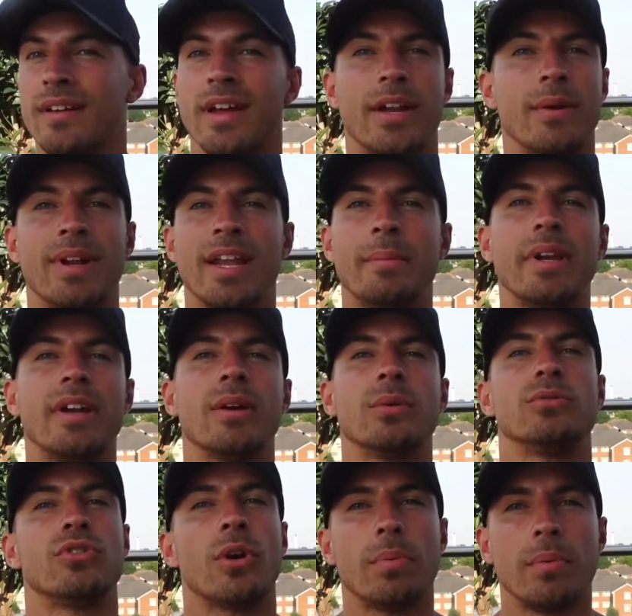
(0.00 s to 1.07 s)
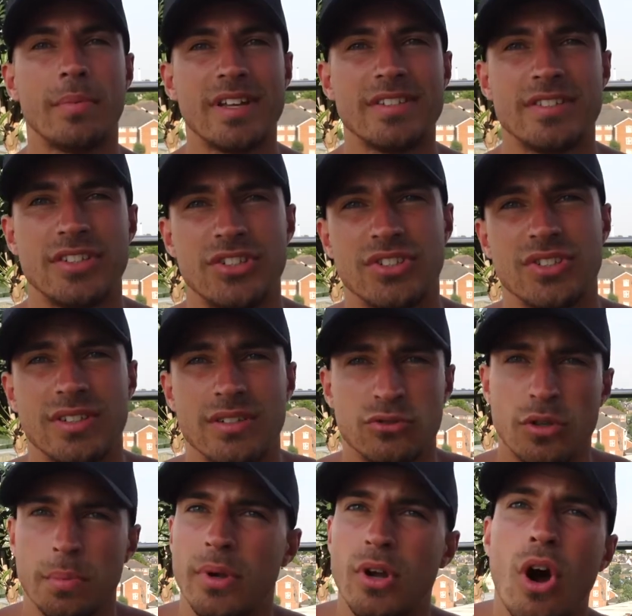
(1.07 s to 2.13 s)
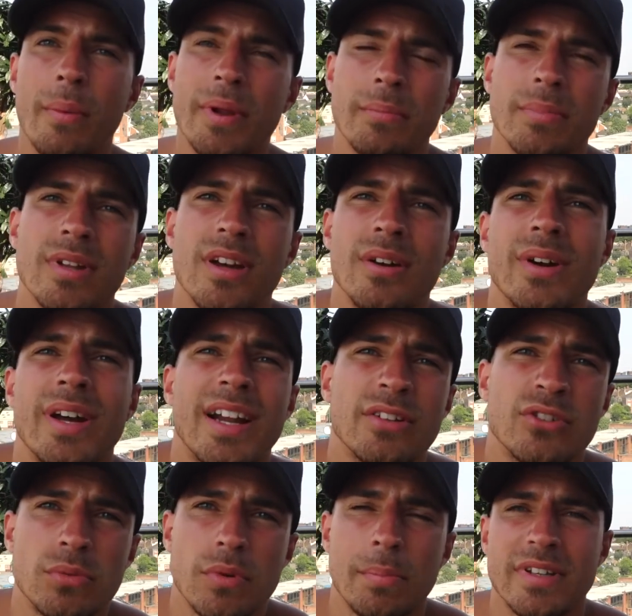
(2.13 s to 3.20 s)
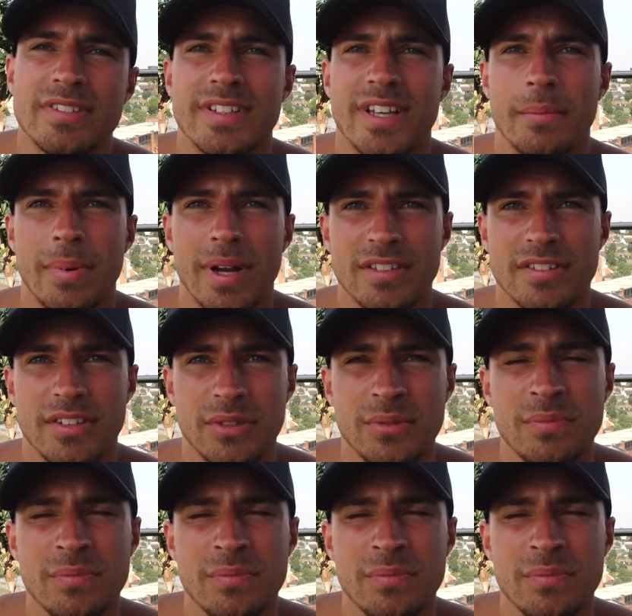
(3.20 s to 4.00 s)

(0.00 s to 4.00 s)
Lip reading: Anyway, let me know, drop a message or drop a comment below and I'll do my best to get back to